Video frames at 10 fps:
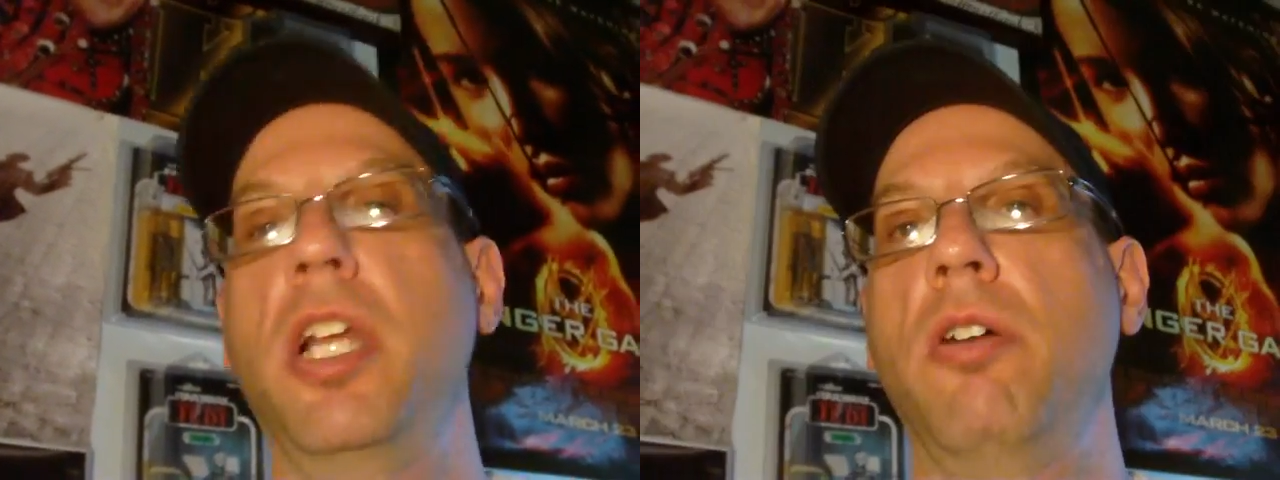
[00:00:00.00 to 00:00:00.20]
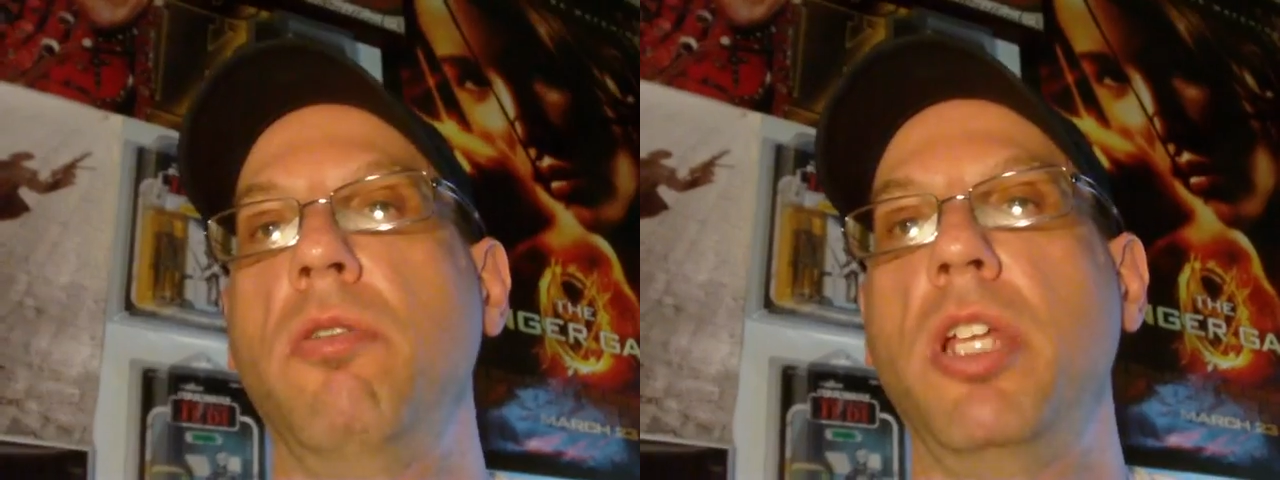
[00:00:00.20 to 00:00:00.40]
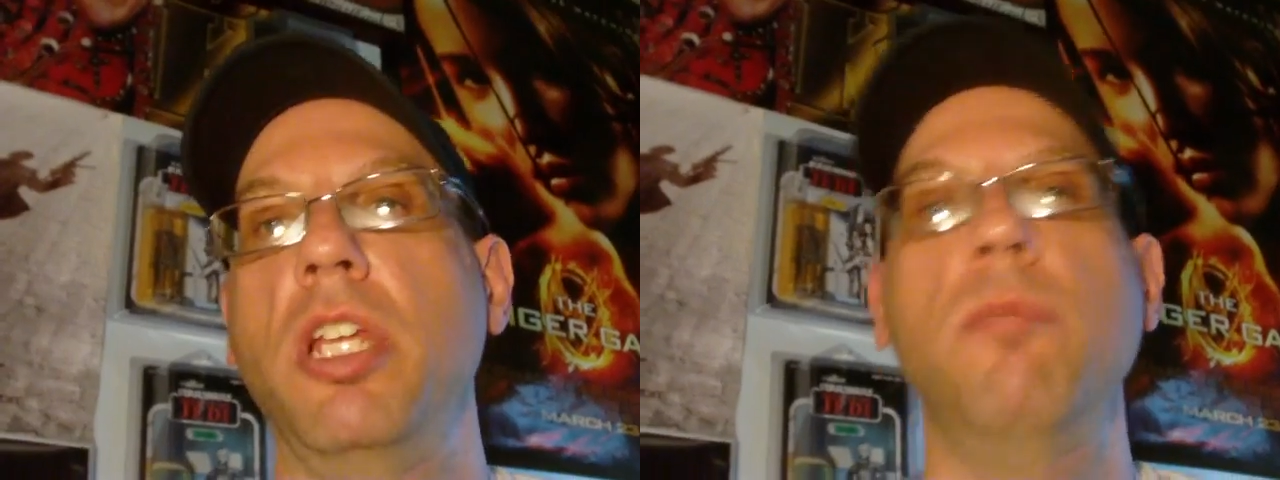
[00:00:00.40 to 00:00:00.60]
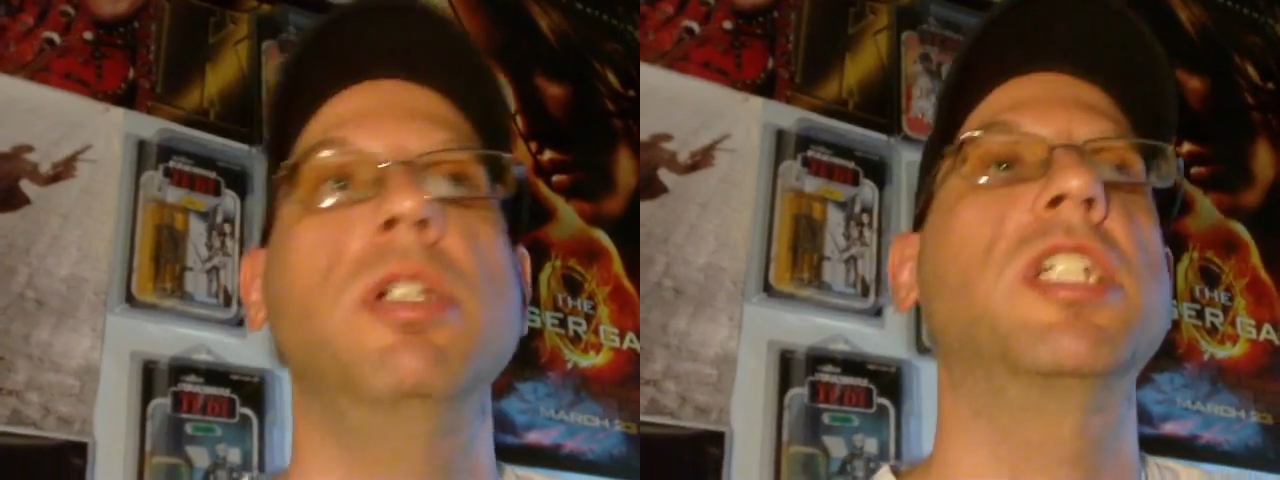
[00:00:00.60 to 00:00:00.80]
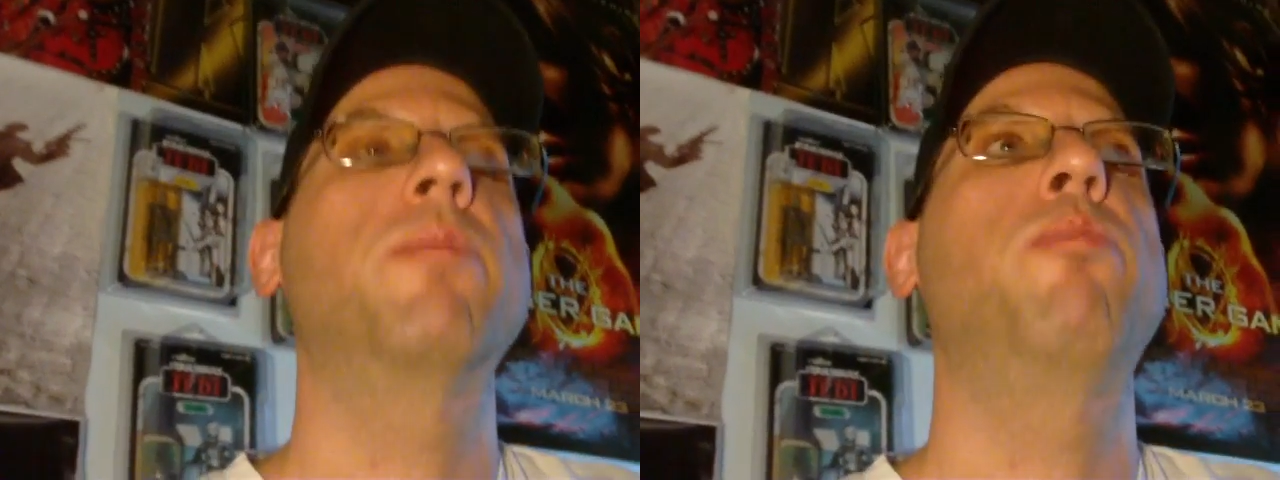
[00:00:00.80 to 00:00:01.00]

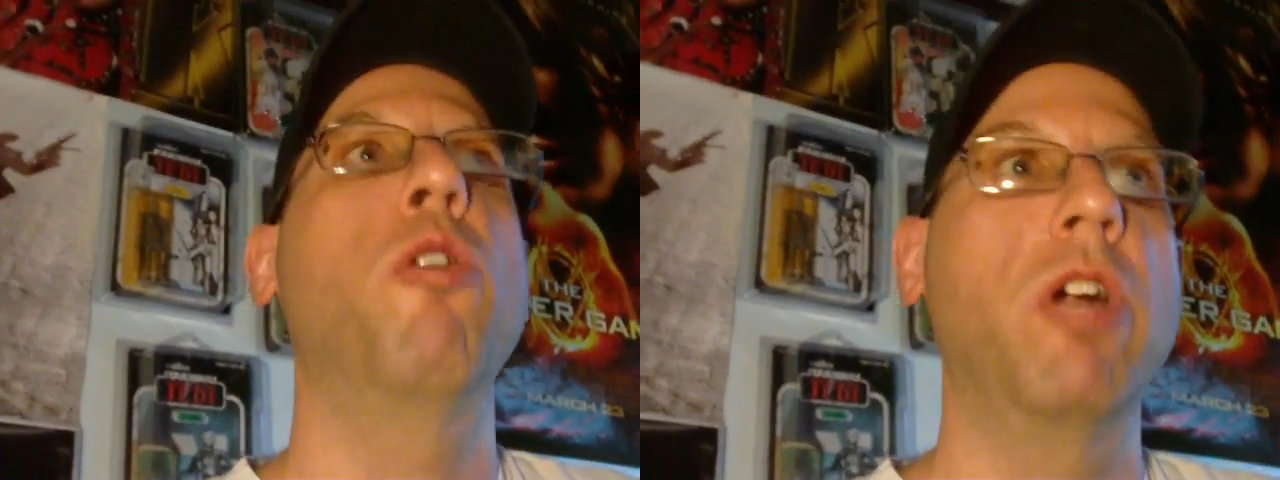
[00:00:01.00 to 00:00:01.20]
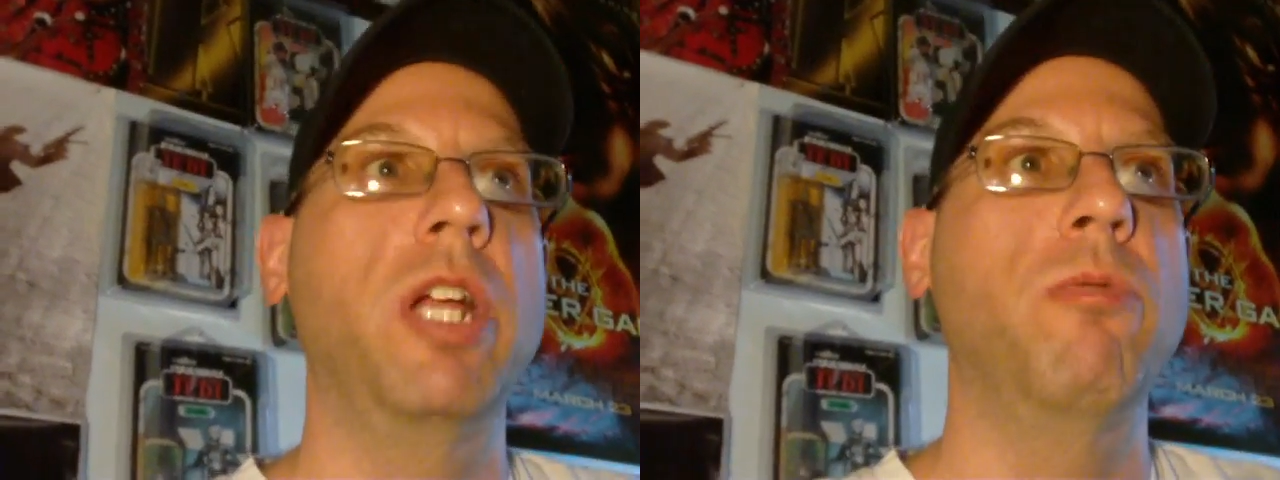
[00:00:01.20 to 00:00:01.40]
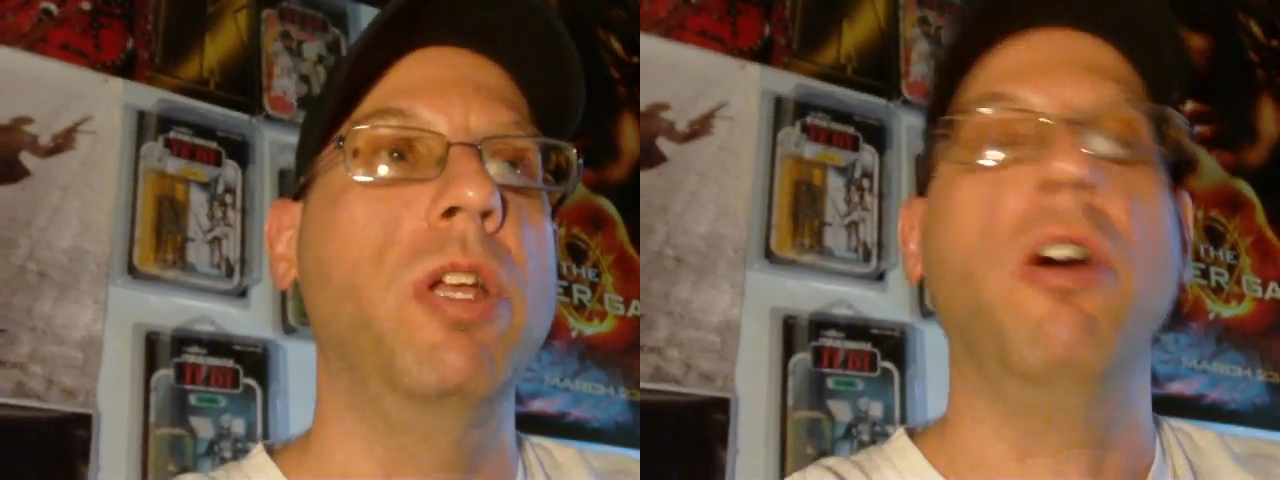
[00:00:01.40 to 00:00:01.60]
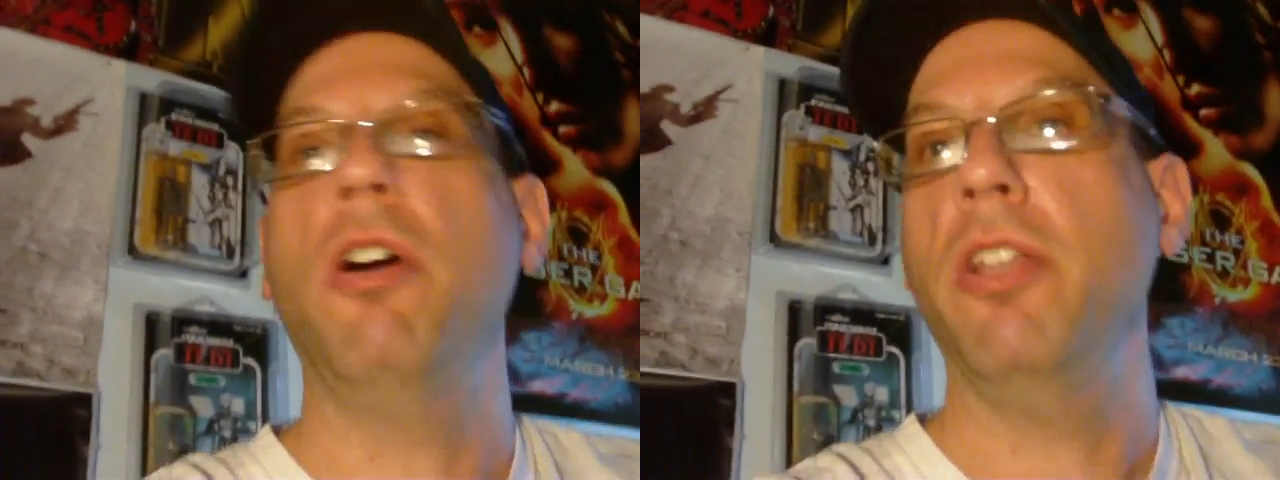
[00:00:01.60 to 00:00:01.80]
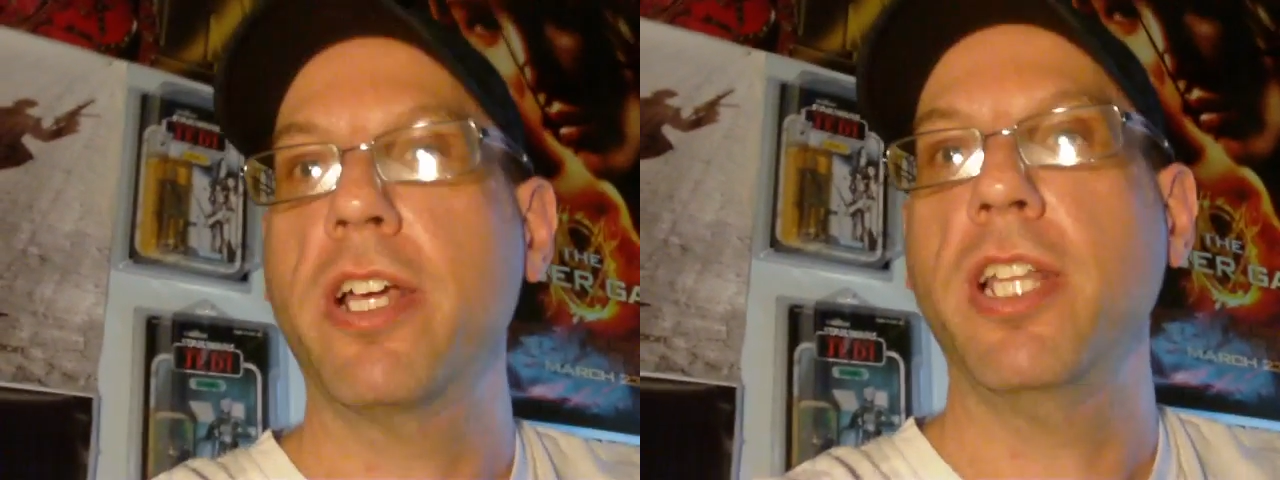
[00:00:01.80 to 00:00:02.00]
Humans are boring. We
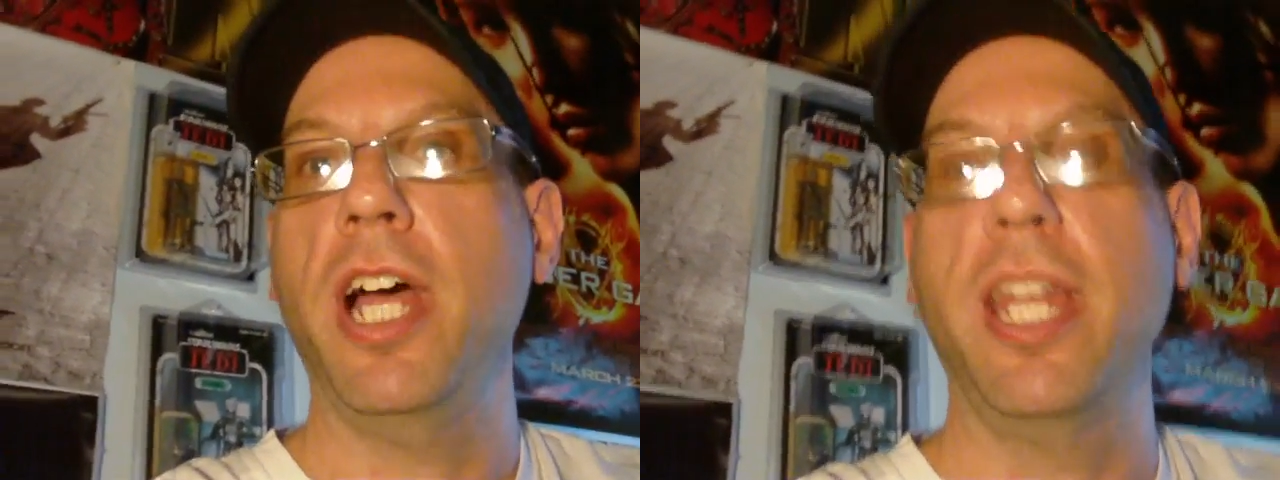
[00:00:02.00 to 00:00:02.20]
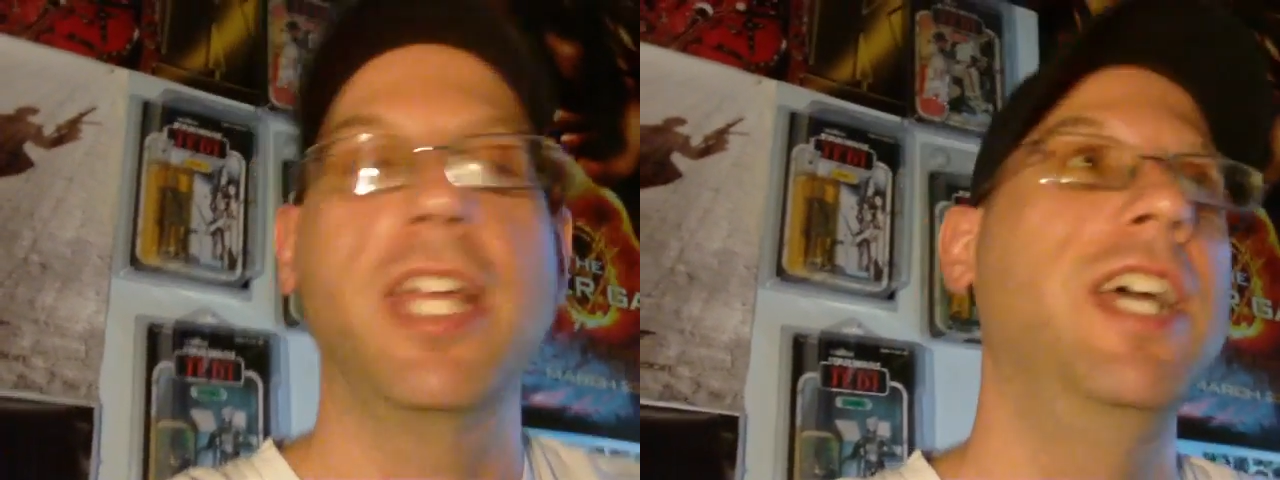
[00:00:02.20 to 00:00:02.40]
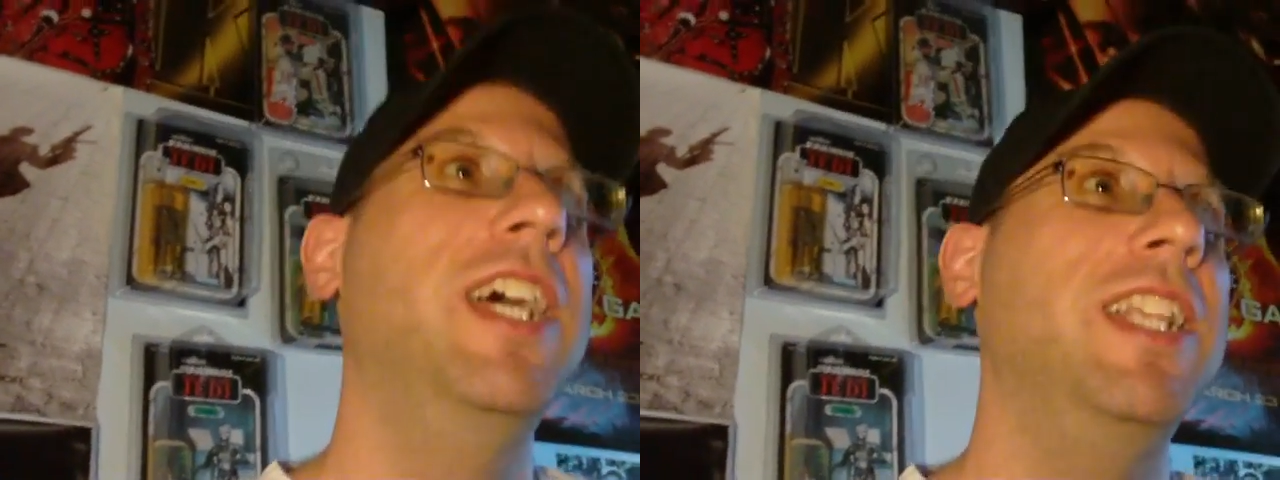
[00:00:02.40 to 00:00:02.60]
all look alike.